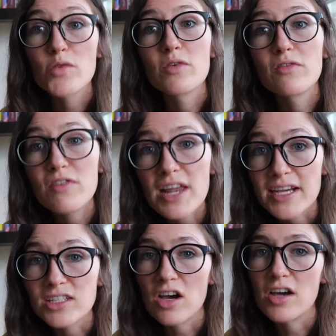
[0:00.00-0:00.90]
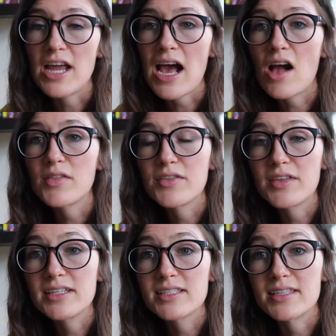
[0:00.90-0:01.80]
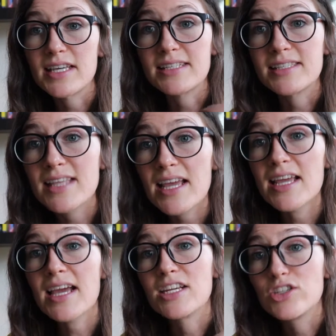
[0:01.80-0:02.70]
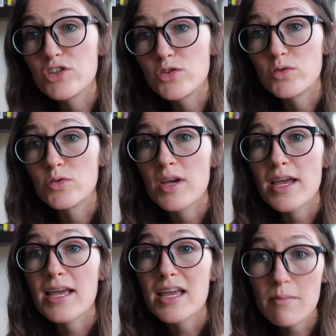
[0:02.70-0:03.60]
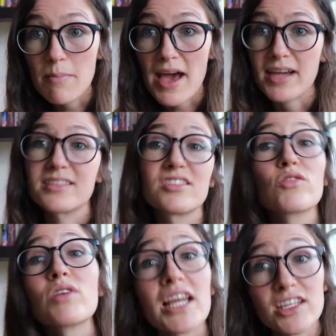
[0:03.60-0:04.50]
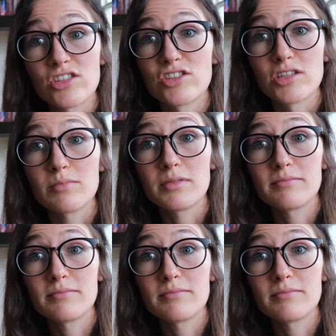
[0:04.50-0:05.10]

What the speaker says: reflect on how the things that they say and do impacts the relationship.